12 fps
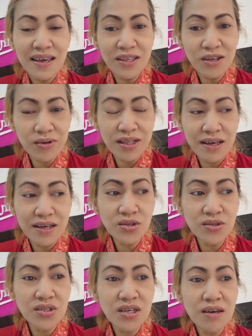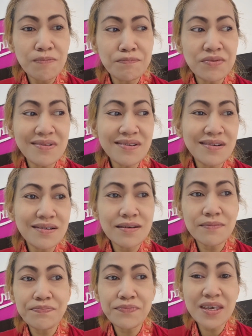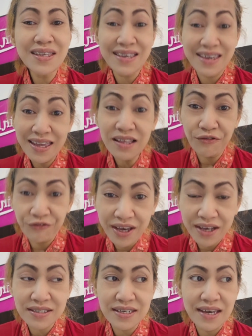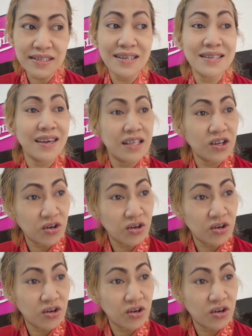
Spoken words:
in a relationship. It can affect, yes, it can